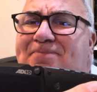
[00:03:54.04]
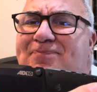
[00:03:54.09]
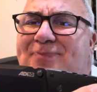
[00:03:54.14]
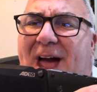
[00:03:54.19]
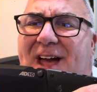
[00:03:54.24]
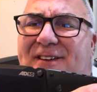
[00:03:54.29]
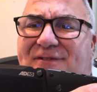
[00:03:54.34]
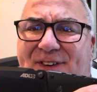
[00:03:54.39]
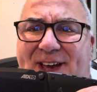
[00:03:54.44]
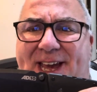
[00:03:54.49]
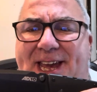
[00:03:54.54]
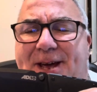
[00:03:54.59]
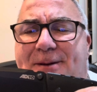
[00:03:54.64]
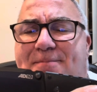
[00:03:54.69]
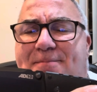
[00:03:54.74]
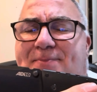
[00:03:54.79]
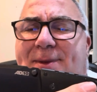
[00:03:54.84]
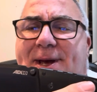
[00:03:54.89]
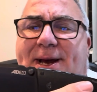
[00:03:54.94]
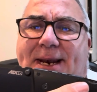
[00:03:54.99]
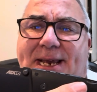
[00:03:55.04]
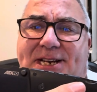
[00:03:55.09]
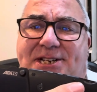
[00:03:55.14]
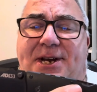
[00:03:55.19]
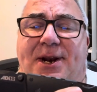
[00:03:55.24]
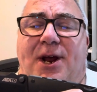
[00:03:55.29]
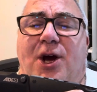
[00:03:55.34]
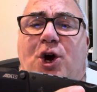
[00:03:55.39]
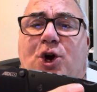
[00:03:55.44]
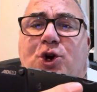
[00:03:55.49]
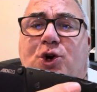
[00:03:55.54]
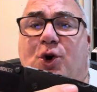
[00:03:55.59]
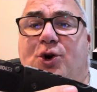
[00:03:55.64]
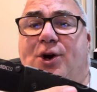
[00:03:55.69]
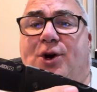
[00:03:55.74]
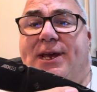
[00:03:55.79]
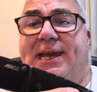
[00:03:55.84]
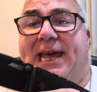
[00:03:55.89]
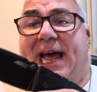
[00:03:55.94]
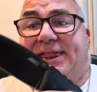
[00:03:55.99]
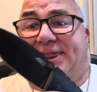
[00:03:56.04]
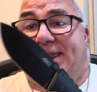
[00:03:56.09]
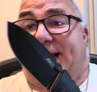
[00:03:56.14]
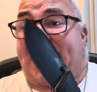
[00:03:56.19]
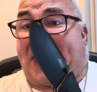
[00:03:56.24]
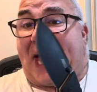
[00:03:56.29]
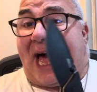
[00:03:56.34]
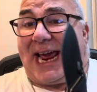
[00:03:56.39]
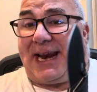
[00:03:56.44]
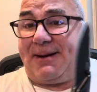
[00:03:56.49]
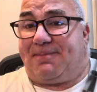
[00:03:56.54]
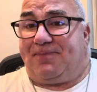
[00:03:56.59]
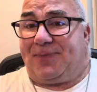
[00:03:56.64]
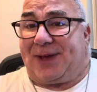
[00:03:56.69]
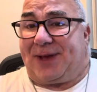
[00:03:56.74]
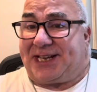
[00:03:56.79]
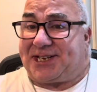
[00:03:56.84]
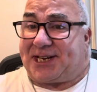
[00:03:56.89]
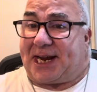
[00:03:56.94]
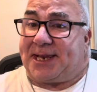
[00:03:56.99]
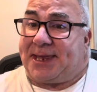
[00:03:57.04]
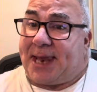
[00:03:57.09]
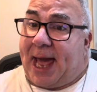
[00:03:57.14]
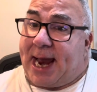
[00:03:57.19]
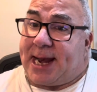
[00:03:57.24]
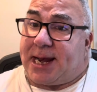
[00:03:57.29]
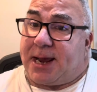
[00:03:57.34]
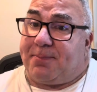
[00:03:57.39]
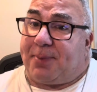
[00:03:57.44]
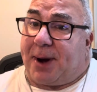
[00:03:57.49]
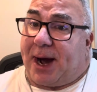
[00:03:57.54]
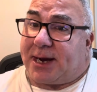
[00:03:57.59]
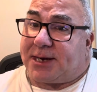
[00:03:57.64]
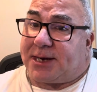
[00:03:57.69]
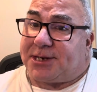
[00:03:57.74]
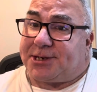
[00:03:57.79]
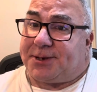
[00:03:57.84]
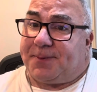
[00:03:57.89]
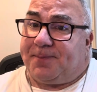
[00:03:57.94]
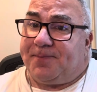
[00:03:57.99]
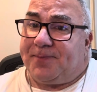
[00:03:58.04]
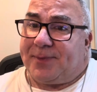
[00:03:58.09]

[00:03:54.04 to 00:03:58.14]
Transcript: I figured, listen, you could get the light. It's like $90.